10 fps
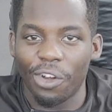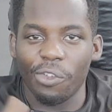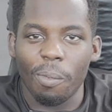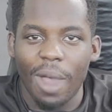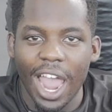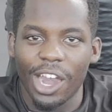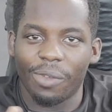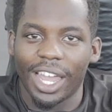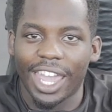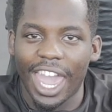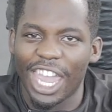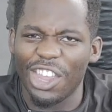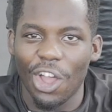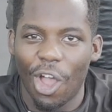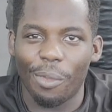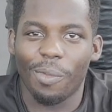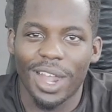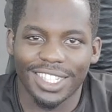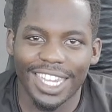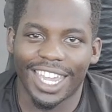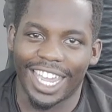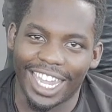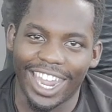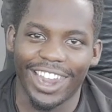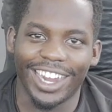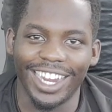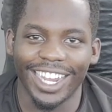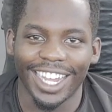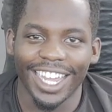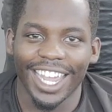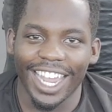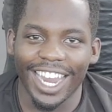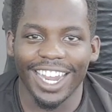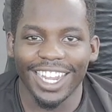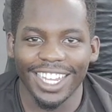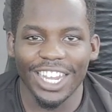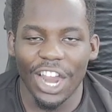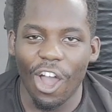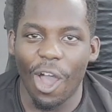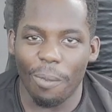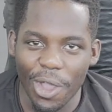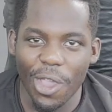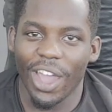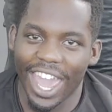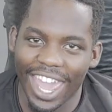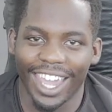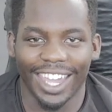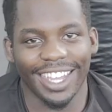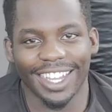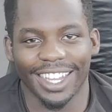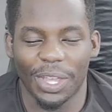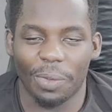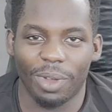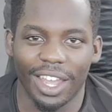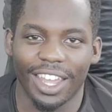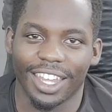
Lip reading: remind them like, hey, you know, I'm on my second year and you know, I'm on your head. But